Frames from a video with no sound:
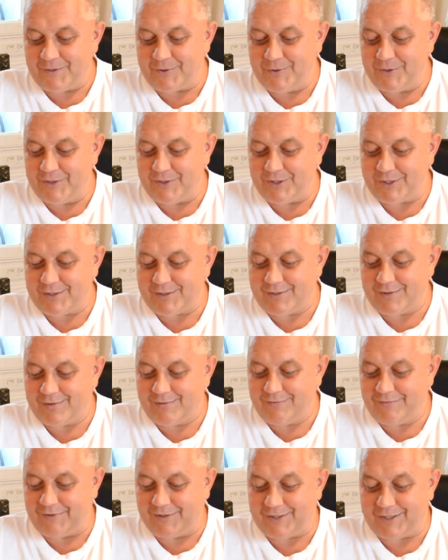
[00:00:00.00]
So it's
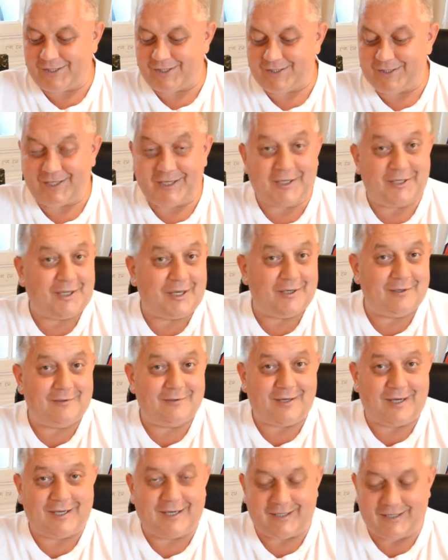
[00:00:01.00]
just fantastic, and
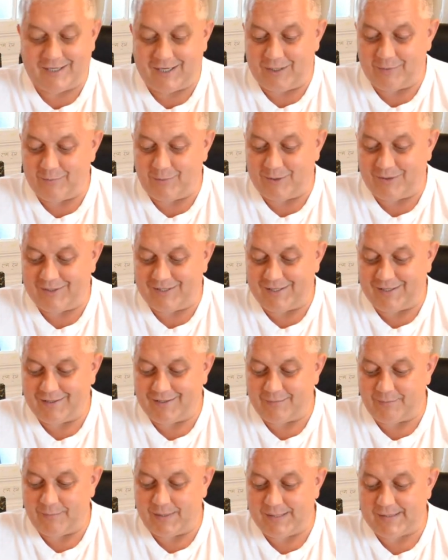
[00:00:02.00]
I, I can count my,
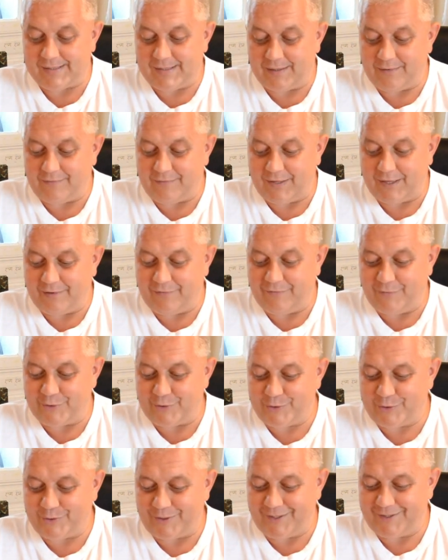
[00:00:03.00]
myself like
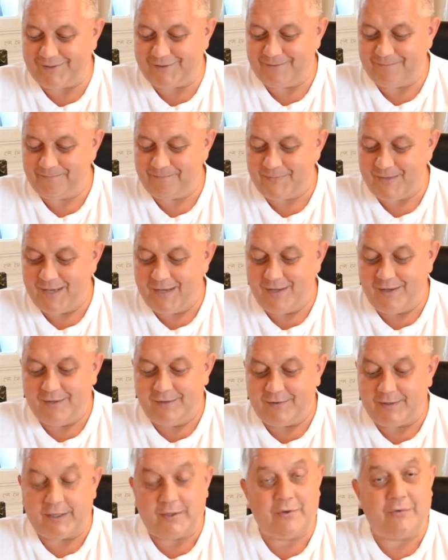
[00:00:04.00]
fortunate.
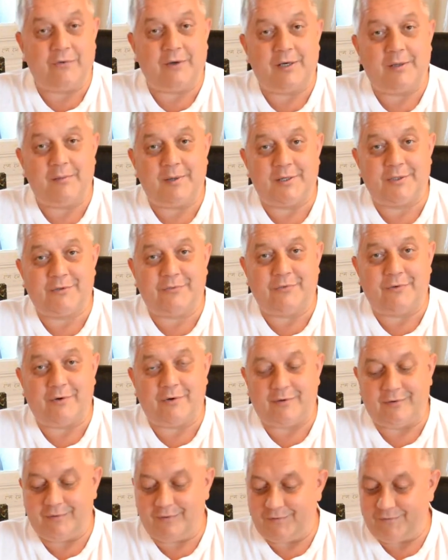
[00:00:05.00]
Thank you very much
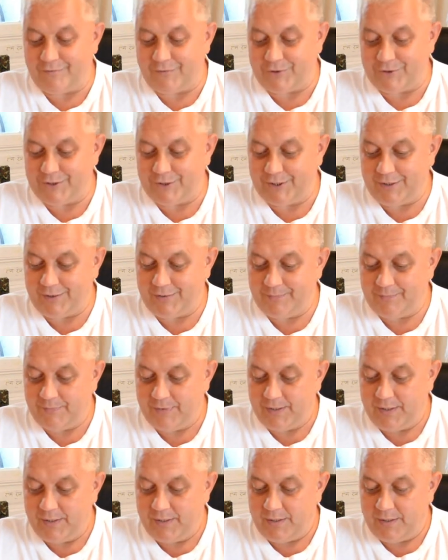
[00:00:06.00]
for uh, watching,
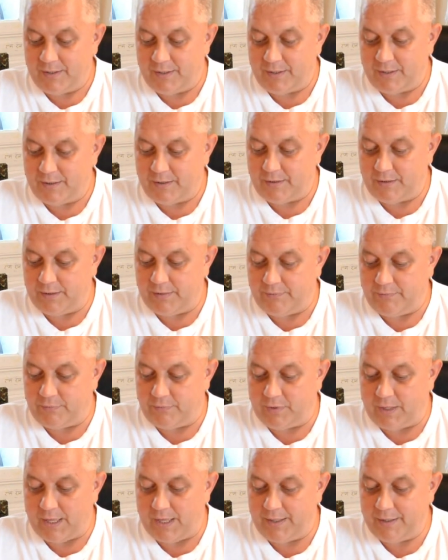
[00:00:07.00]
and
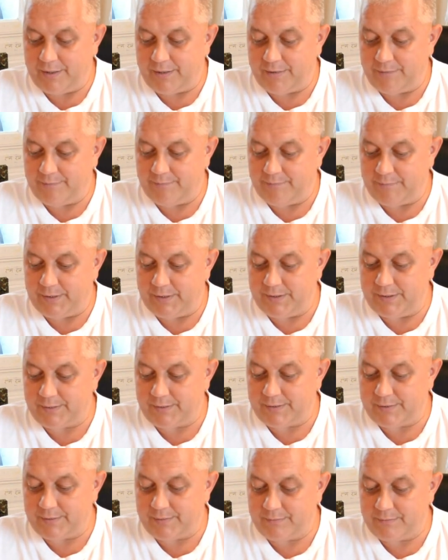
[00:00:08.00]
if you like,
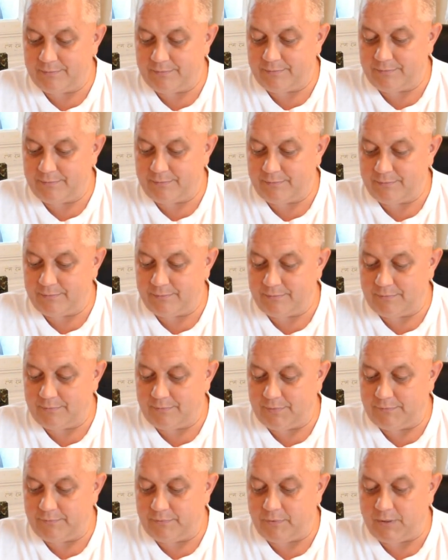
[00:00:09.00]
please,
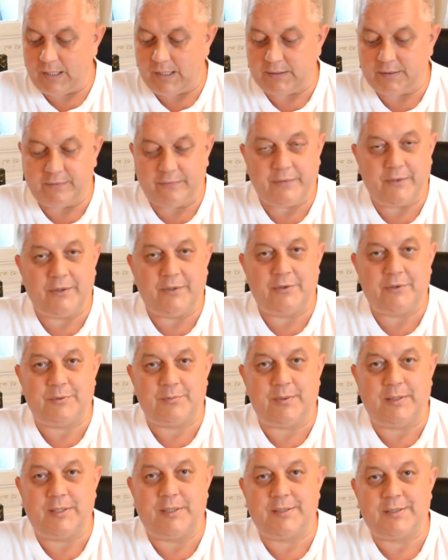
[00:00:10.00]
if you like the
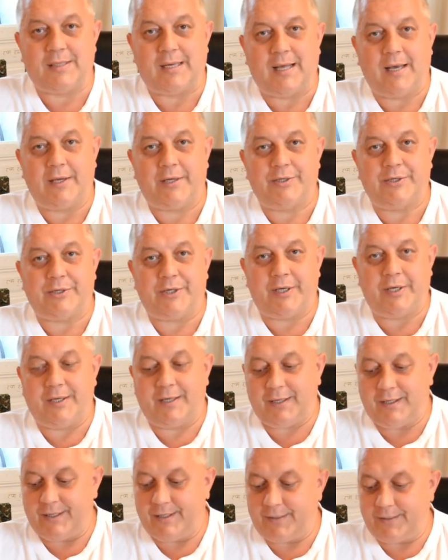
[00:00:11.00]
videos, please like,
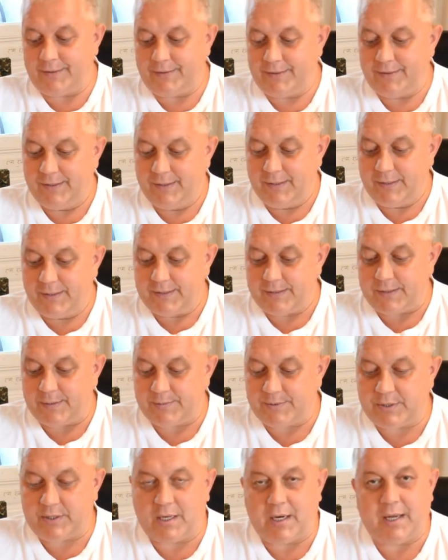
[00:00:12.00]
share and
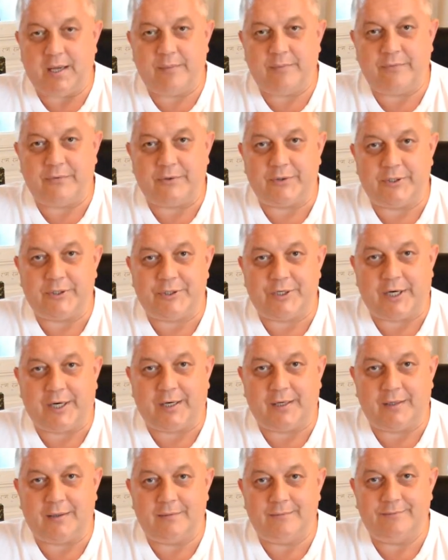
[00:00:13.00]
subscribe for the
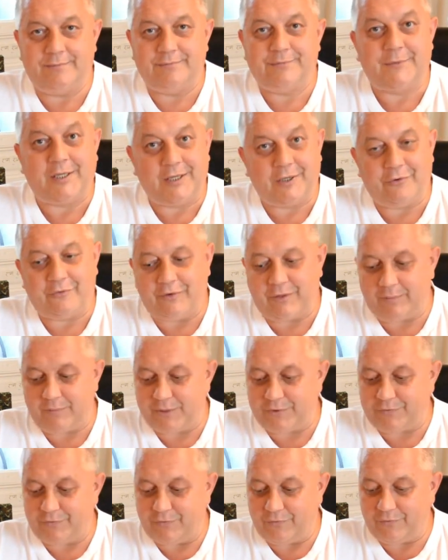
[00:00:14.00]
channel. Thank you
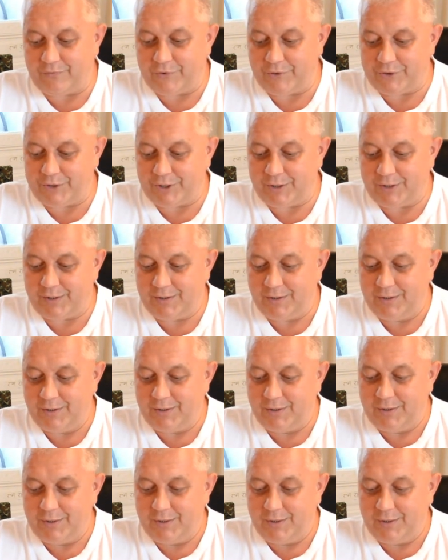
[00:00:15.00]
very much for watching,